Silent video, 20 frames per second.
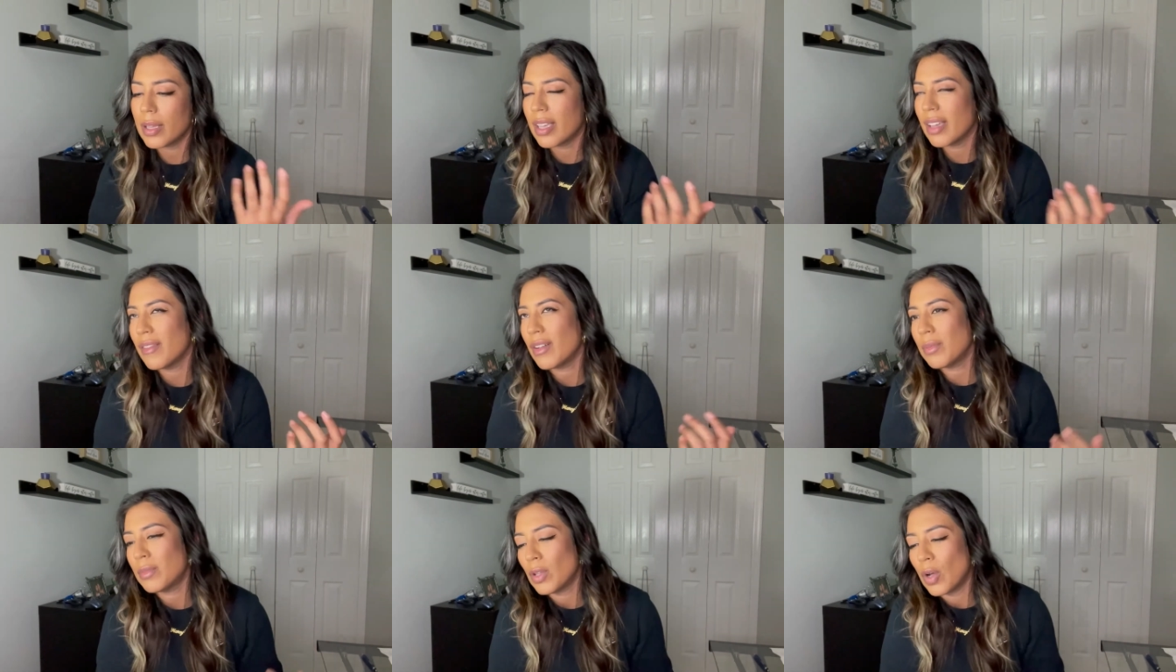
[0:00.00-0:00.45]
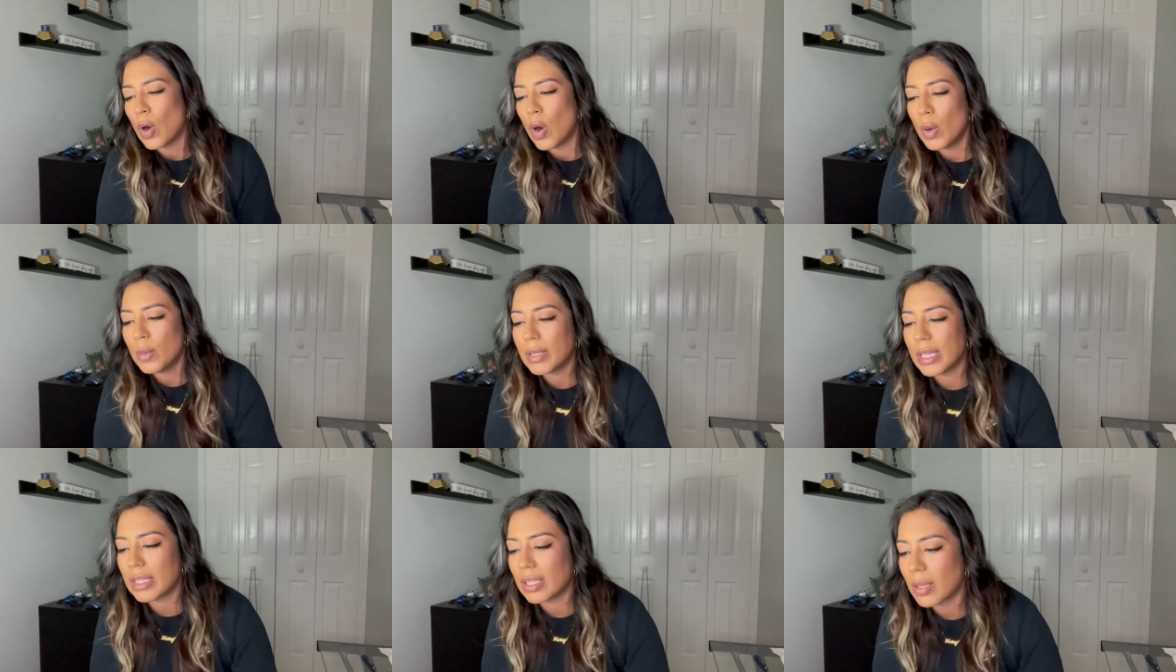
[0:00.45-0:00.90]
give up the
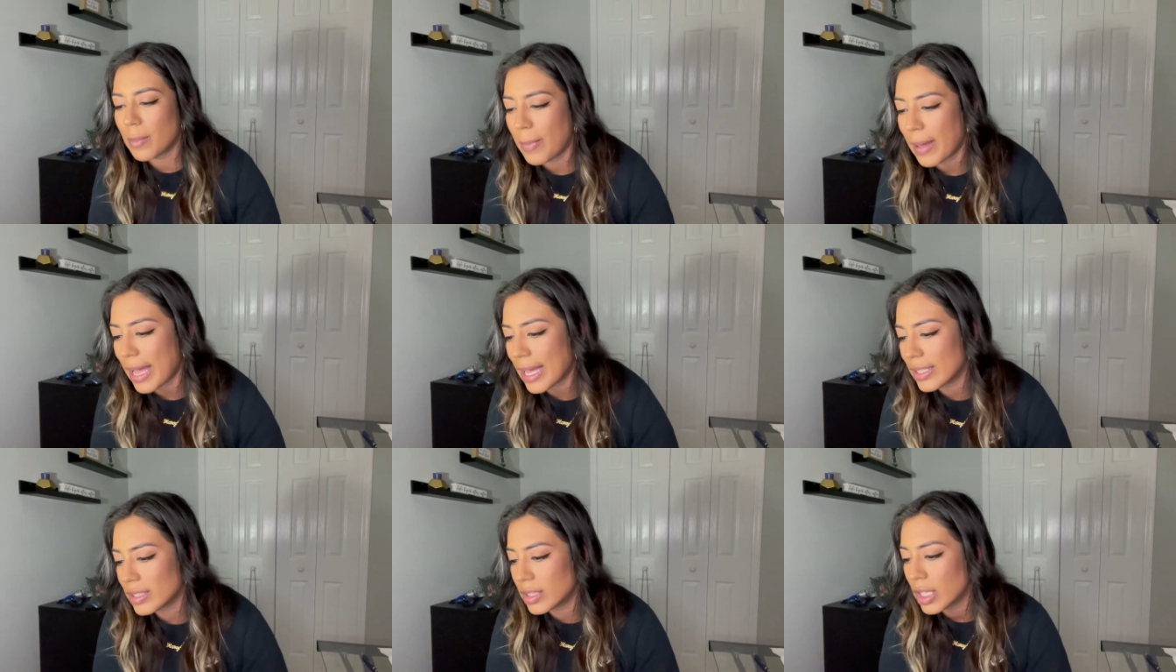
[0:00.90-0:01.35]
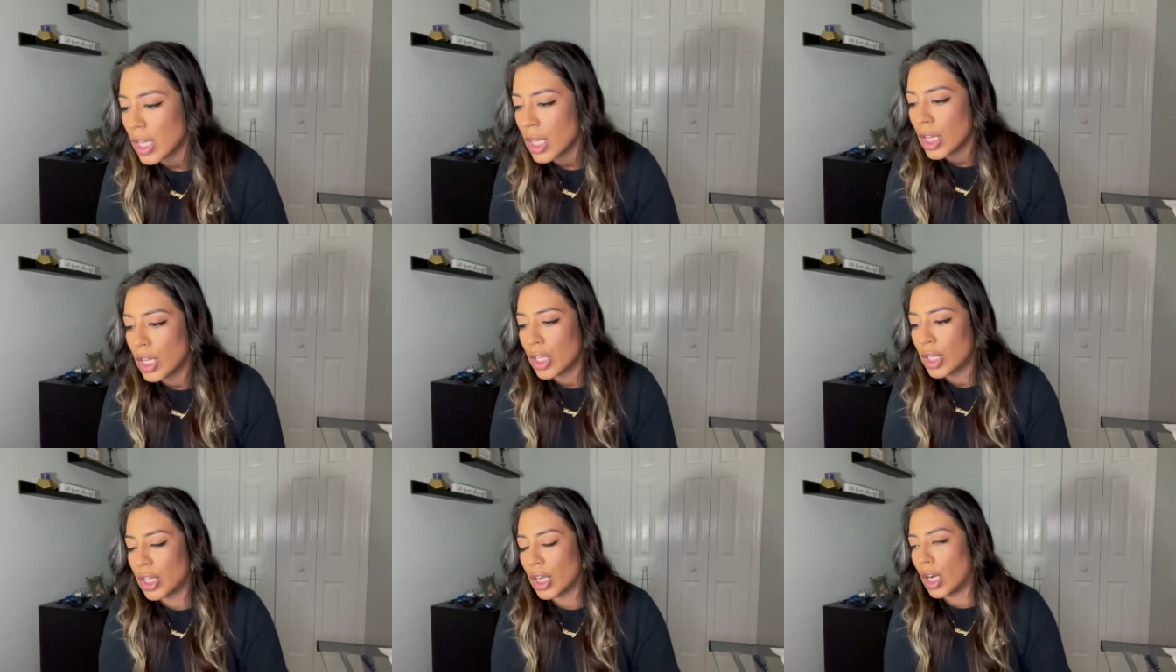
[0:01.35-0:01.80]
hope that the past
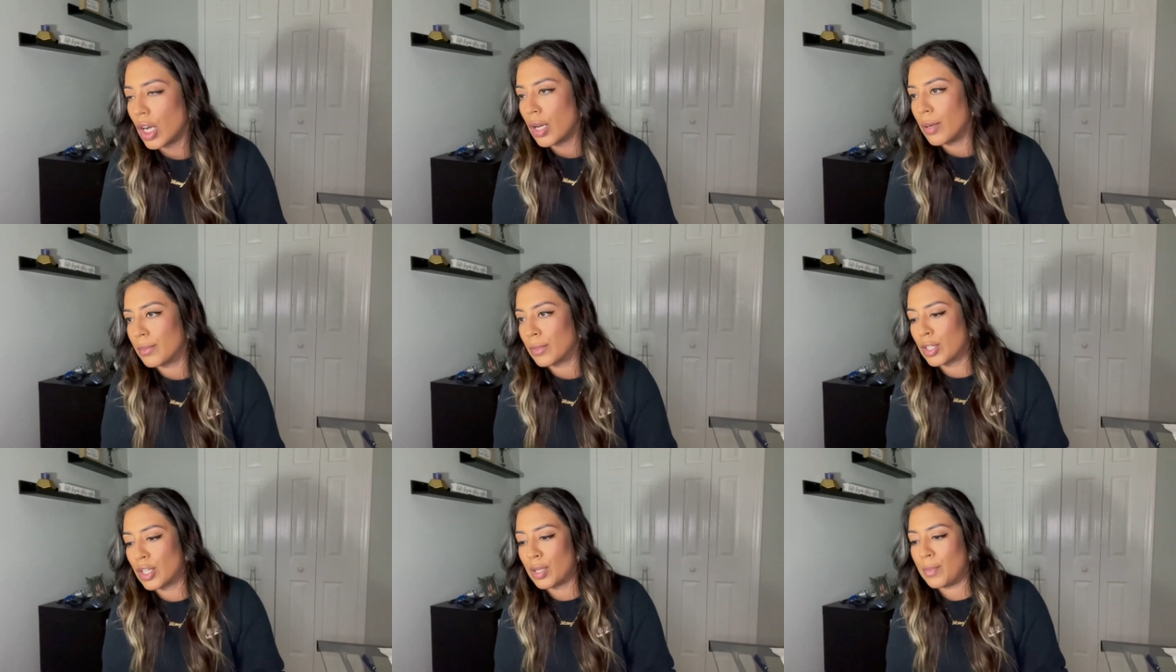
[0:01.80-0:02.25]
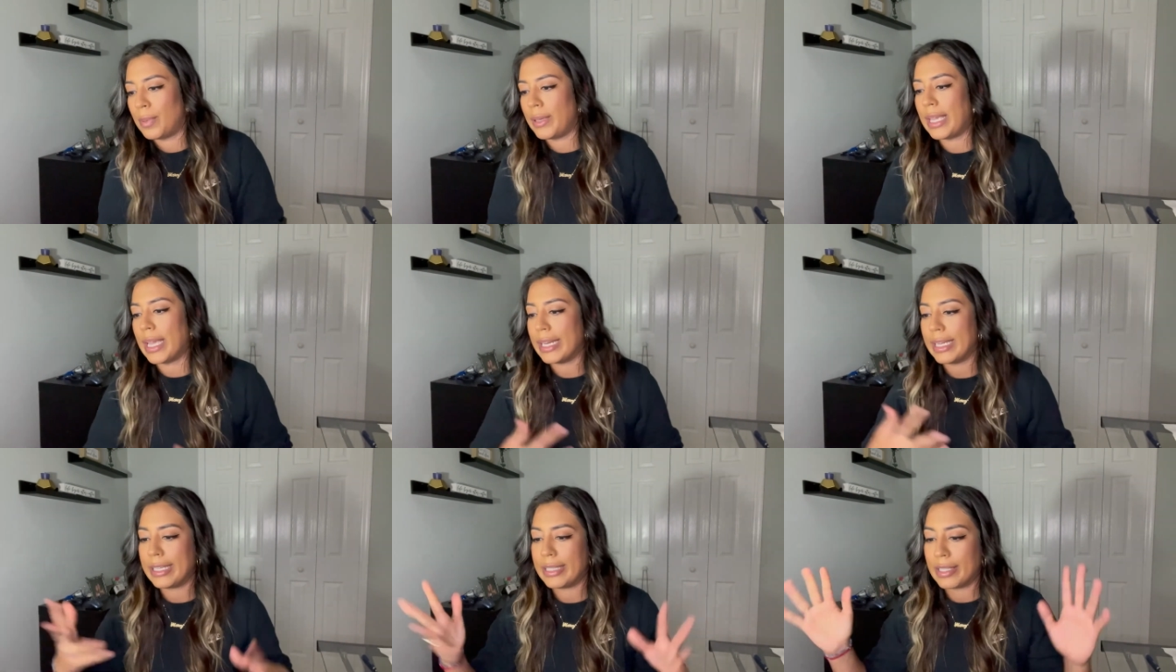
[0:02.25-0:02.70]
um, could
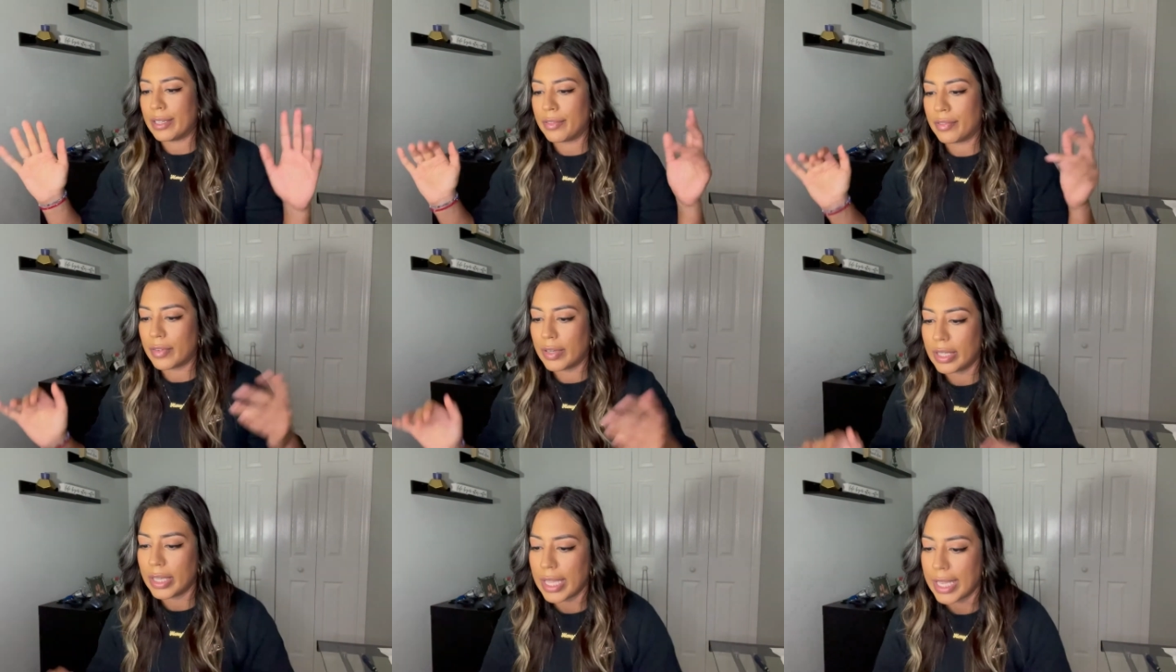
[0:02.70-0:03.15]
be any different.